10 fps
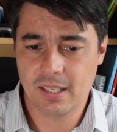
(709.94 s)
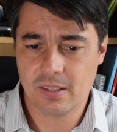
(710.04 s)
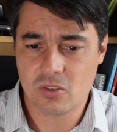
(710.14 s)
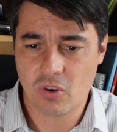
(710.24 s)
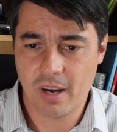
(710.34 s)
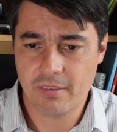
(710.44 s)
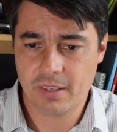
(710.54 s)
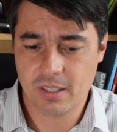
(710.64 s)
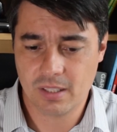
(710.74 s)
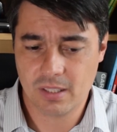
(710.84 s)

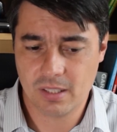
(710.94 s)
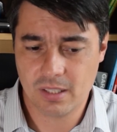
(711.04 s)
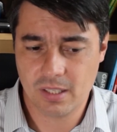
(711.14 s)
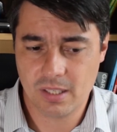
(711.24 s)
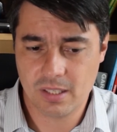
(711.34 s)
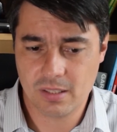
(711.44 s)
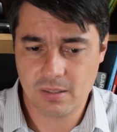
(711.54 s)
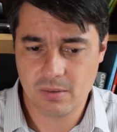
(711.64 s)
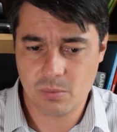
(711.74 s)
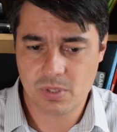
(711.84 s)
driver
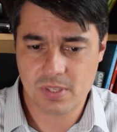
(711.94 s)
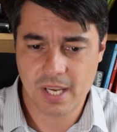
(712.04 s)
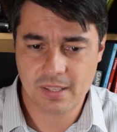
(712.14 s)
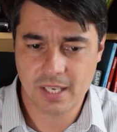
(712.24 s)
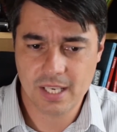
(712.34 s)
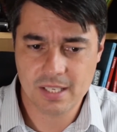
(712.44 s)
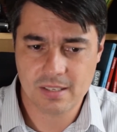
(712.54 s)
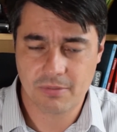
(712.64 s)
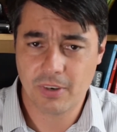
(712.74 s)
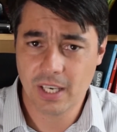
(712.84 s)
was saying that he's
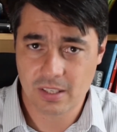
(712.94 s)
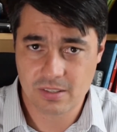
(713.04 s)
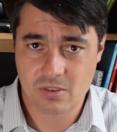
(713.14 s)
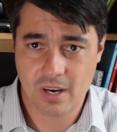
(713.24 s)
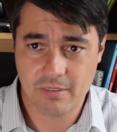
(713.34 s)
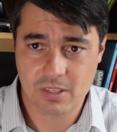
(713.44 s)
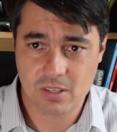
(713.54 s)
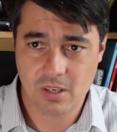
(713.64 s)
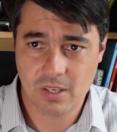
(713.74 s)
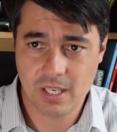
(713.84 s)
a freelance driver,
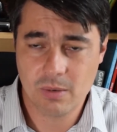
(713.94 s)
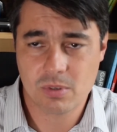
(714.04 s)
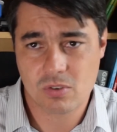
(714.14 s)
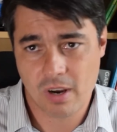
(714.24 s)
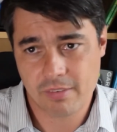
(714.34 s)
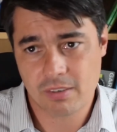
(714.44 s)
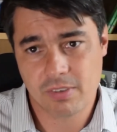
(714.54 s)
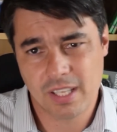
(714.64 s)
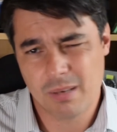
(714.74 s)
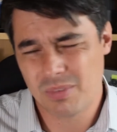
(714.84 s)
so he was driving
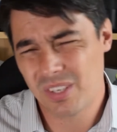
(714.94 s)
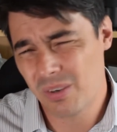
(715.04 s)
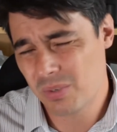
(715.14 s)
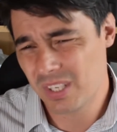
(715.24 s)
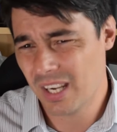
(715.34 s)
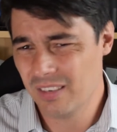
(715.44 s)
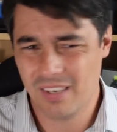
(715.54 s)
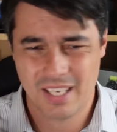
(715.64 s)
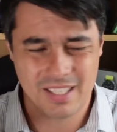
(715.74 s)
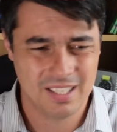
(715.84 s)
for them. So it was kind of
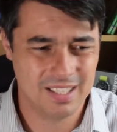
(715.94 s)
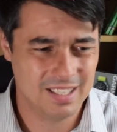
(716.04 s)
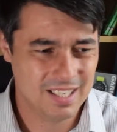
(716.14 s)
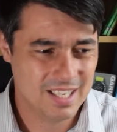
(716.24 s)
like a